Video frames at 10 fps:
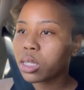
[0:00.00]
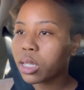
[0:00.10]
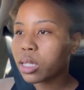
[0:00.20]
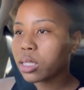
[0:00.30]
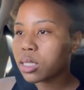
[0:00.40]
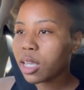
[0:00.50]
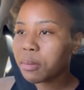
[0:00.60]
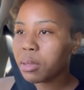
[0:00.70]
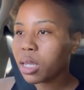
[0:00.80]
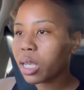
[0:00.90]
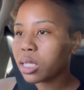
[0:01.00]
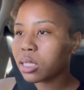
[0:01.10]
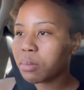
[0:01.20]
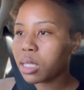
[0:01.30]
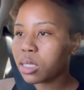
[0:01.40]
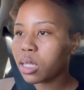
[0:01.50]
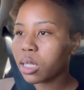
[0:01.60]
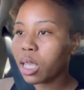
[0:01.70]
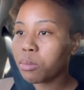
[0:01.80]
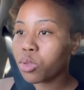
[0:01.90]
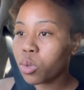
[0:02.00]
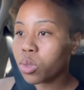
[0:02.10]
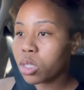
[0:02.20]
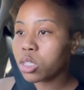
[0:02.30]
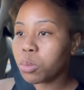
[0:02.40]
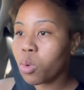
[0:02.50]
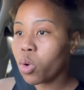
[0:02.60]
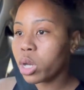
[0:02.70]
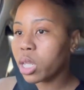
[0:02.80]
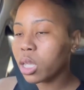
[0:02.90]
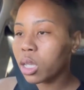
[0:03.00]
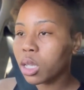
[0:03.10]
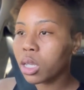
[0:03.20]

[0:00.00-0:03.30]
they did send me an SMS that came through this morning